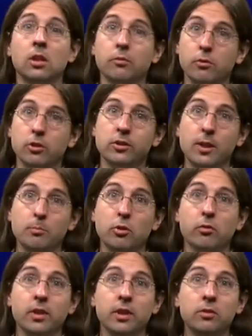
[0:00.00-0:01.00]
For
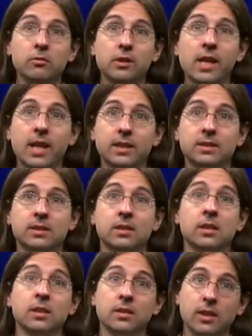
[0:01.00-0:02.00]
example, e to the x
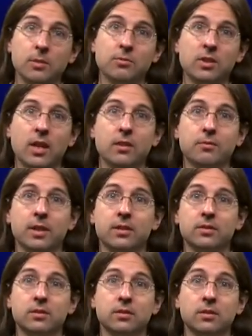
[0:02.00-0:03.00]
times sine of x.